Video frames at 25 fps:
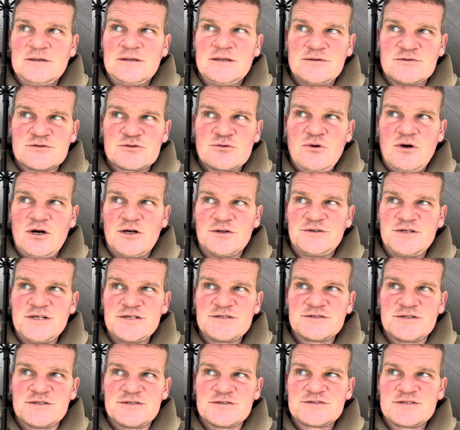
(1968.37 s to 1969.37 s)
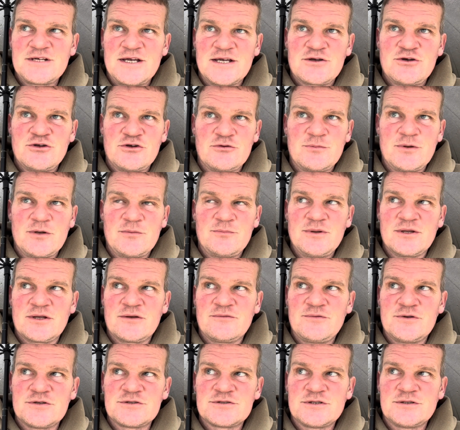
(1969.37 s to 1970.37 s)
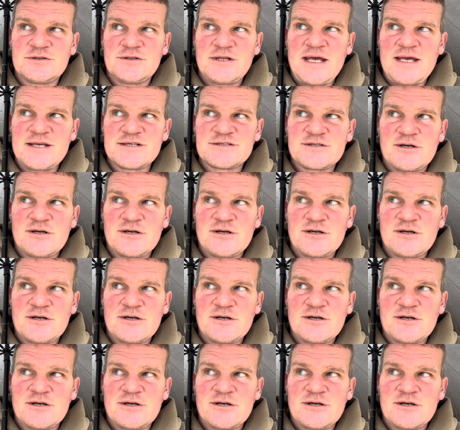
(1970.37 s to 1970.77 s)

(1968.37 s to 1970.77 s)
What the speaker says: It was quite a distance, so it could have been a bigger fish than that.